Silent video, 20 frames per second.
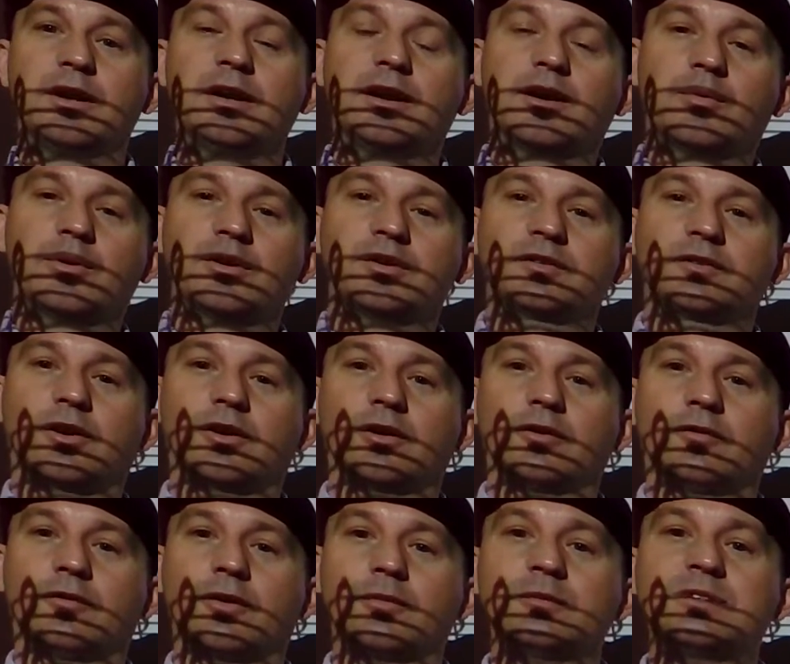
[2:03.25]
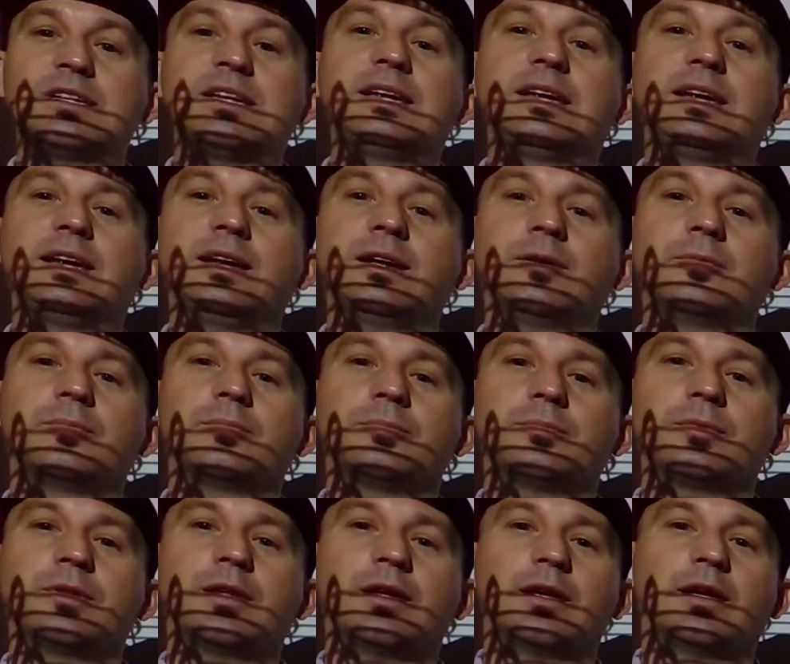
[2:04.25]
Now when you started from D
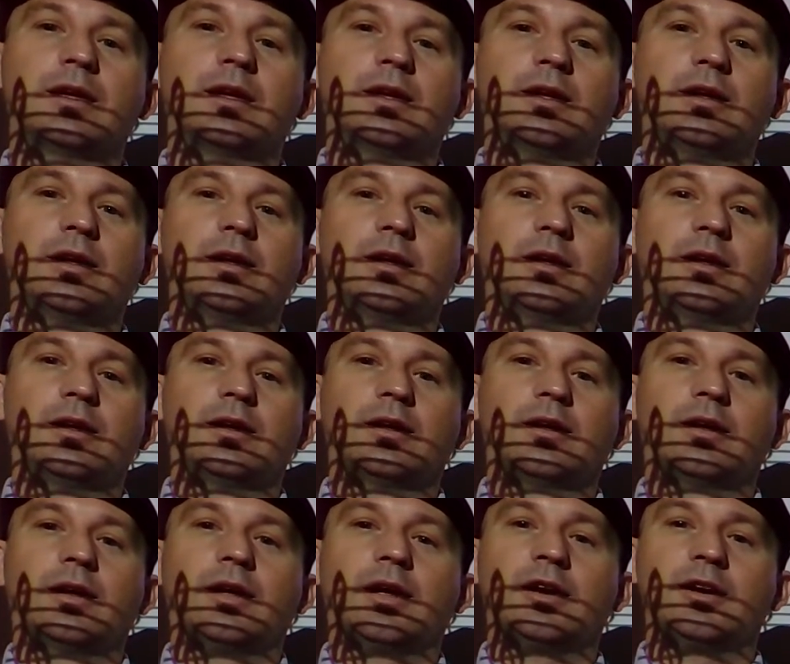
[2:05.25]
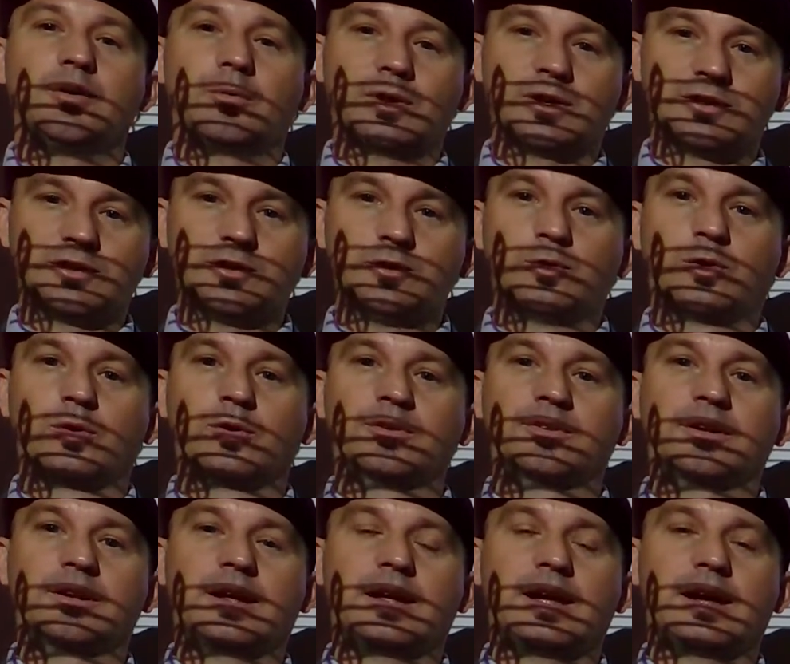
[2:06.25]
and you went 2 wholes
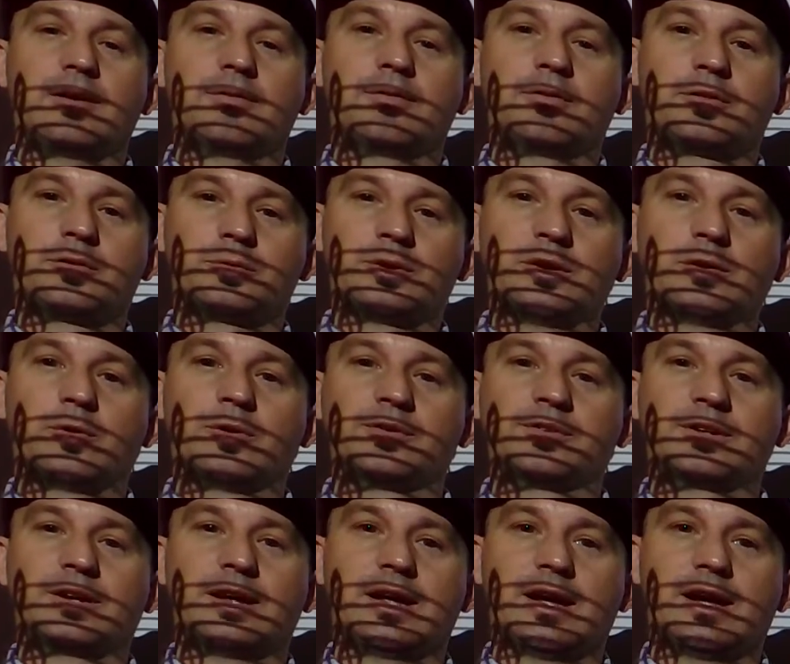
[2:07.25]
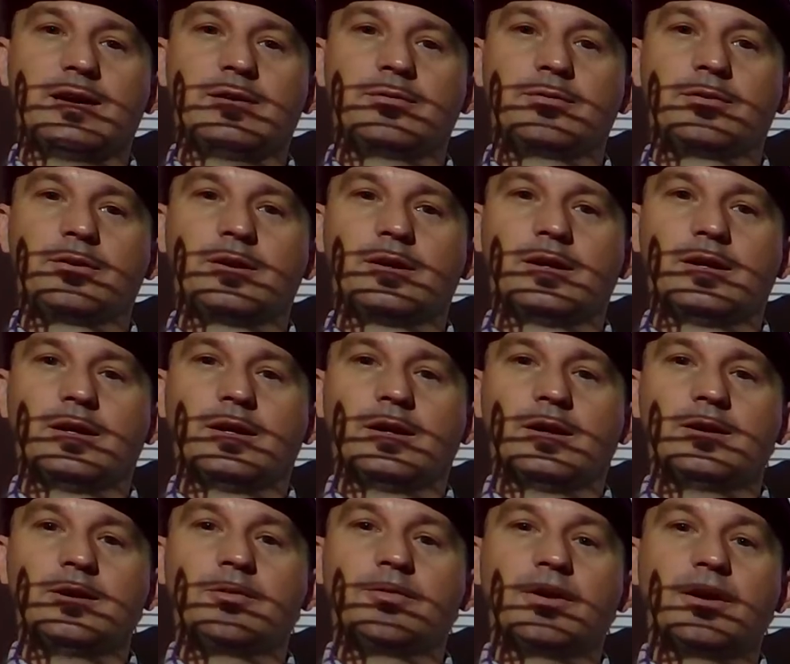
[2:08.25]
and a half, 3 wholes and a half,
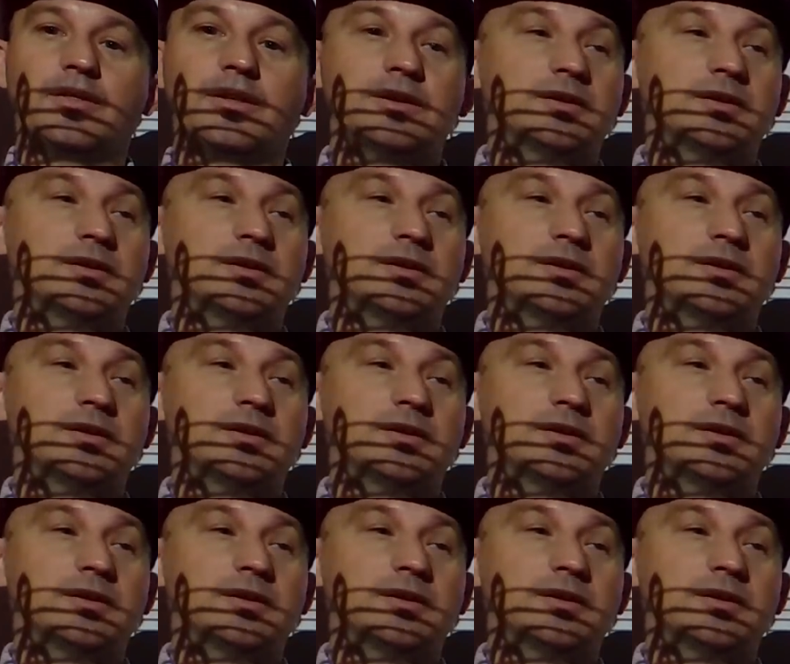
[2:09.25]
you found that you